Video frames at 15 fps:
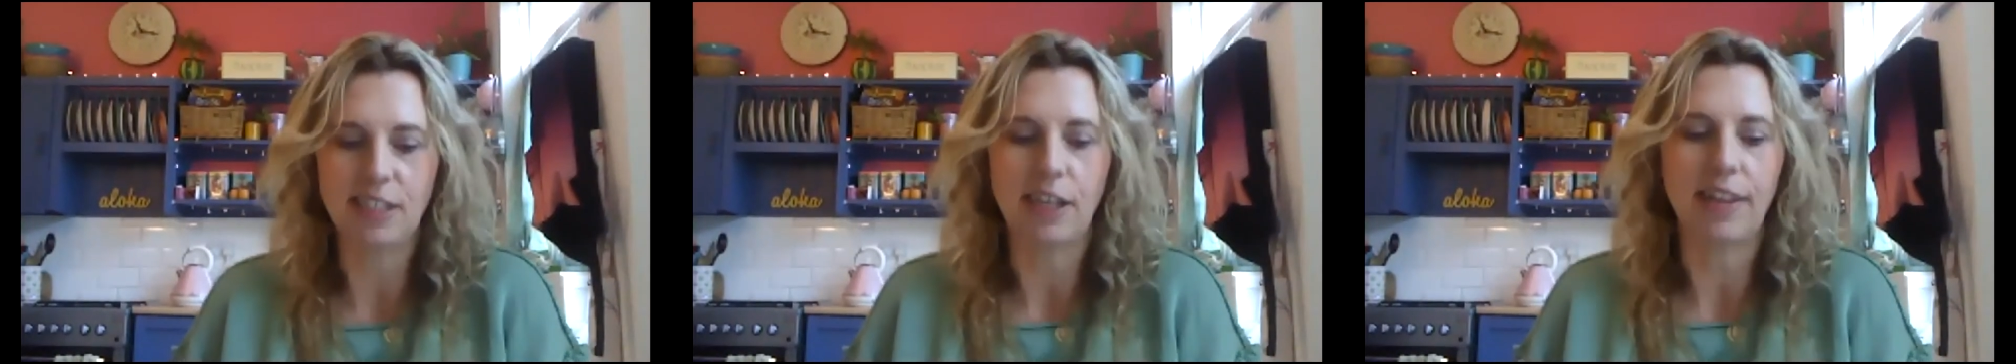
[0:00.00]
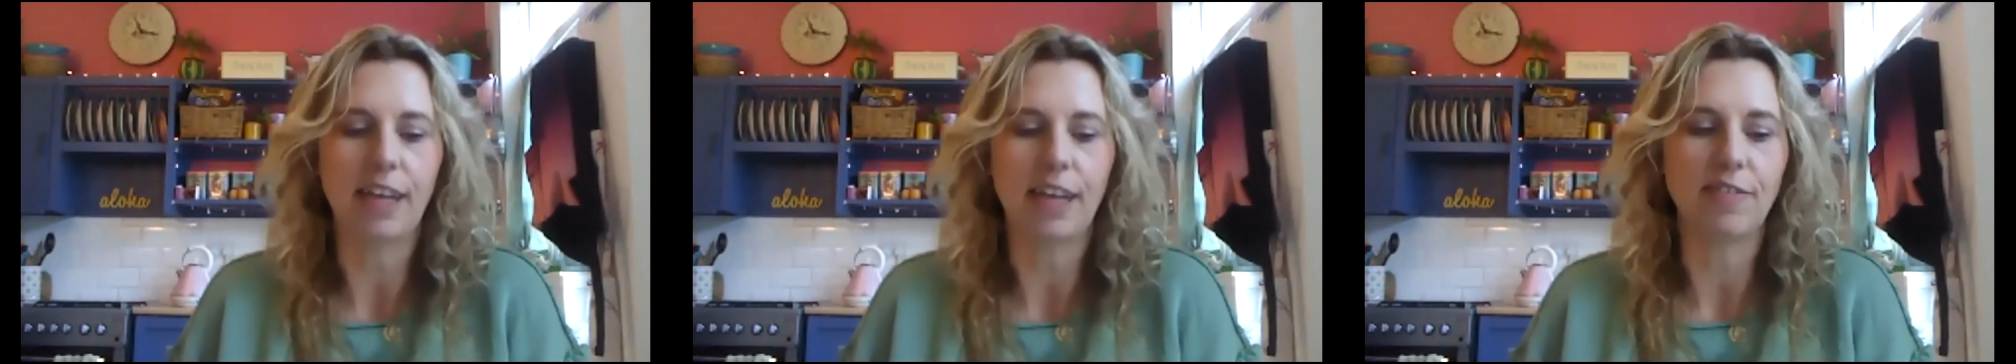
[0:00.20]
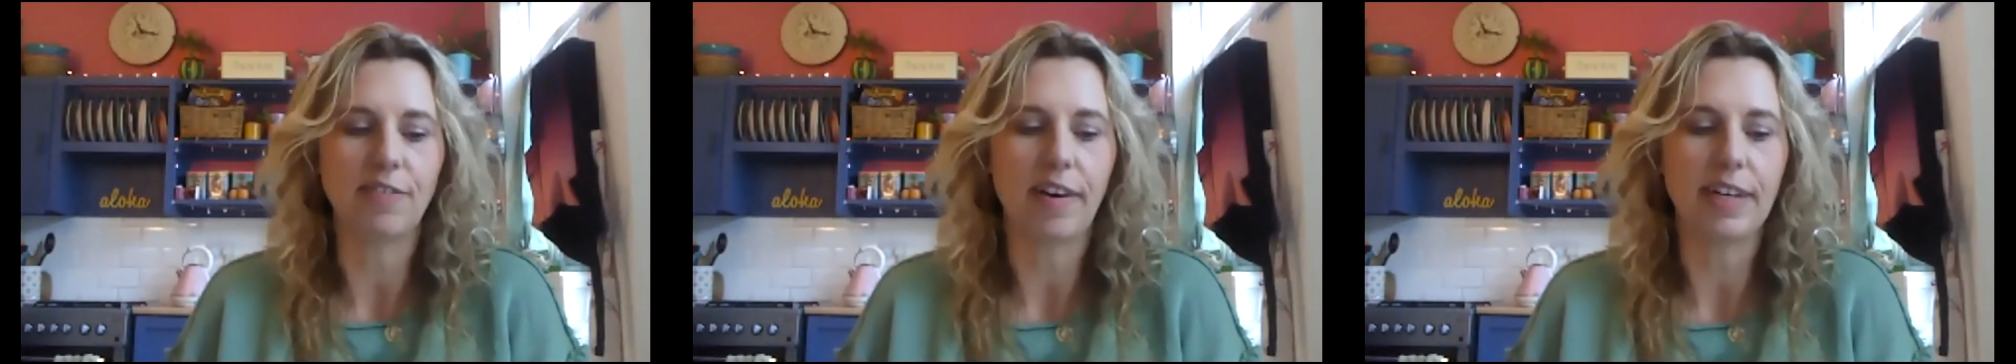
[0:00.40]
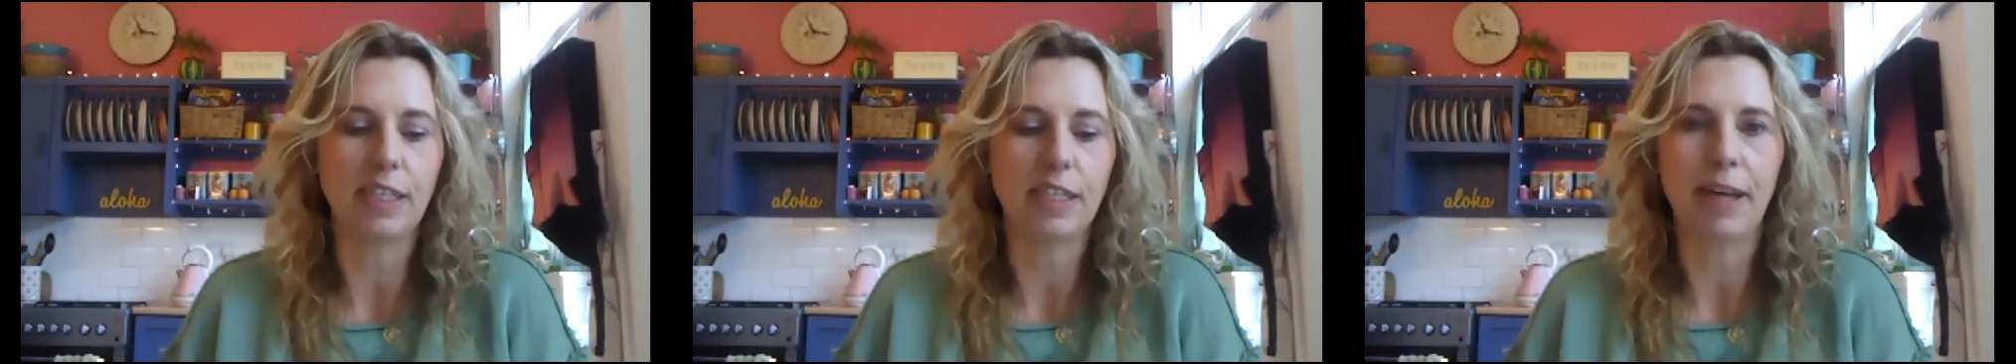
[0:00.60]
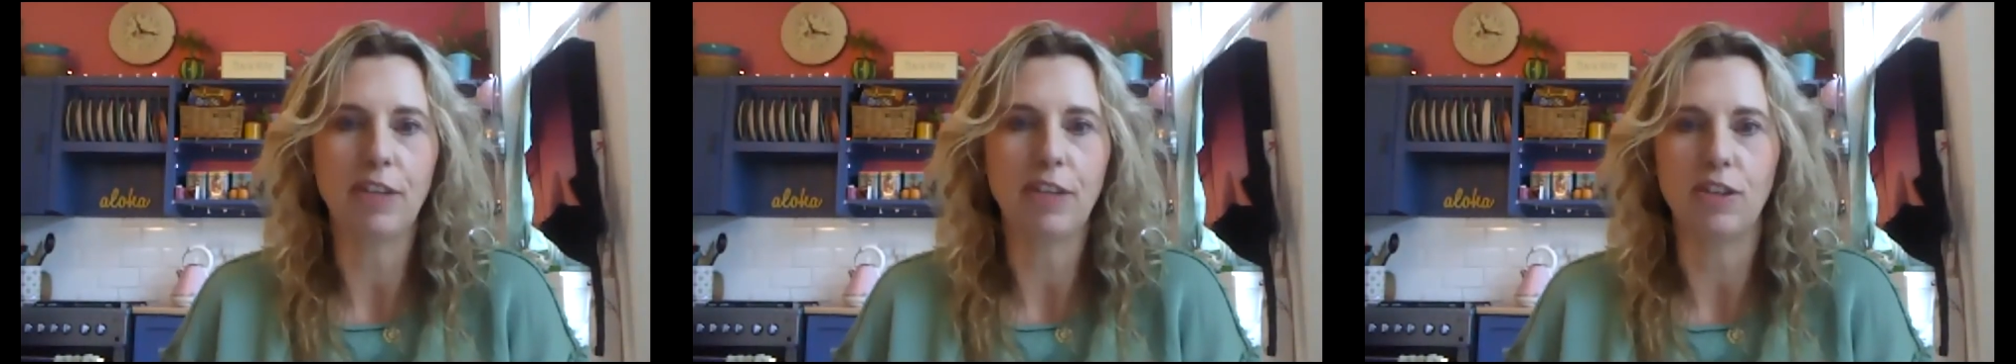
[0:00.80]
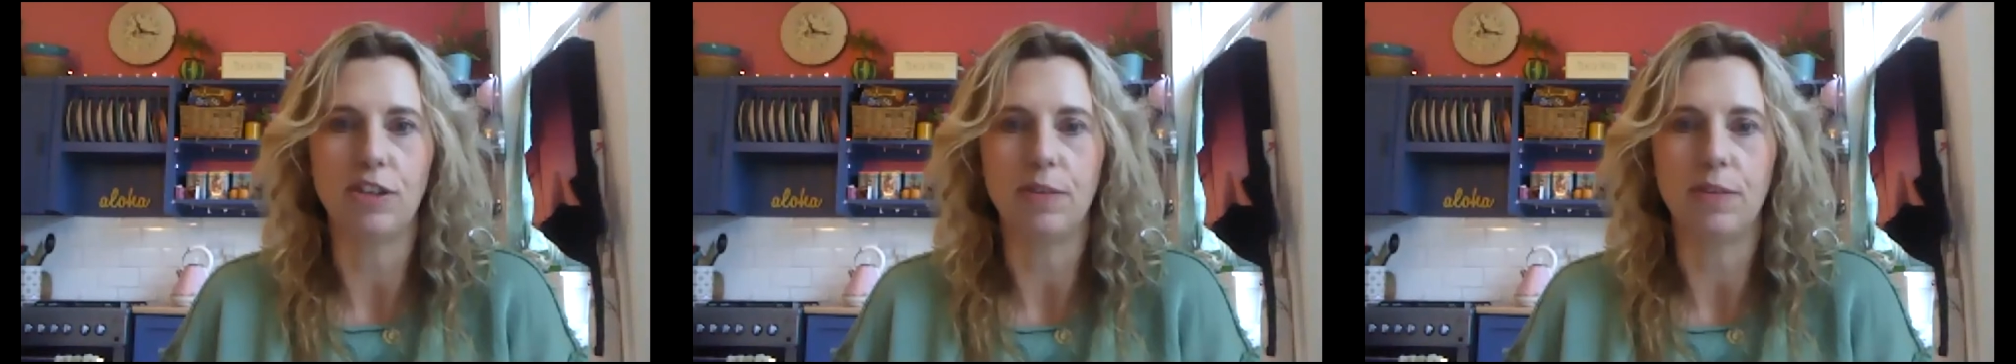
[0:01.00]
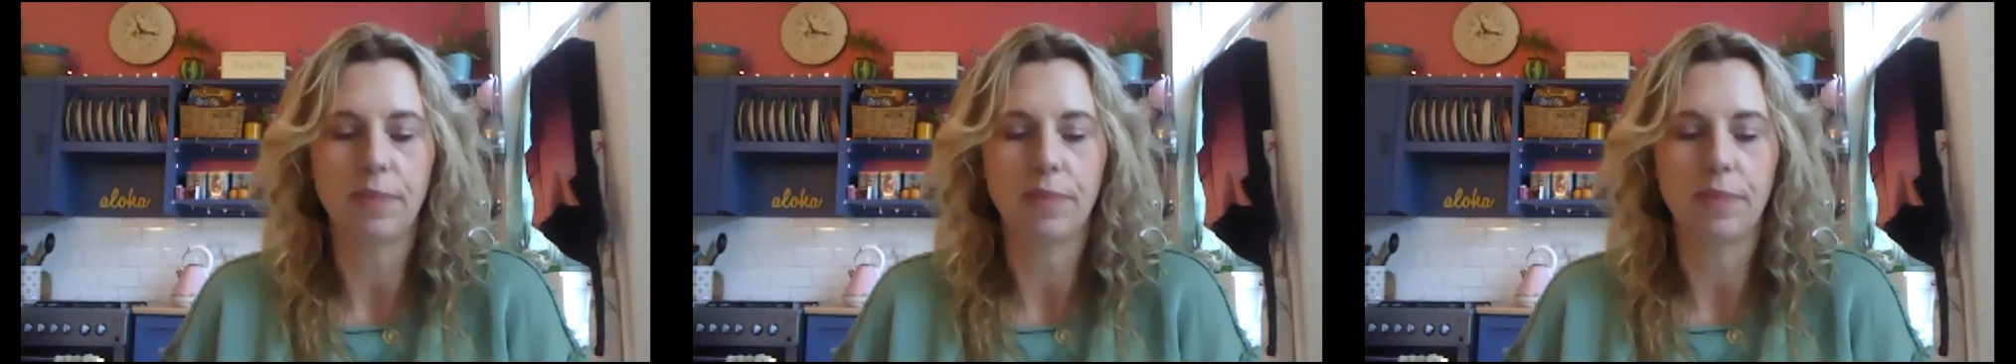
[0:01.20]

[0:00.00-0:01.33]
So that's very special.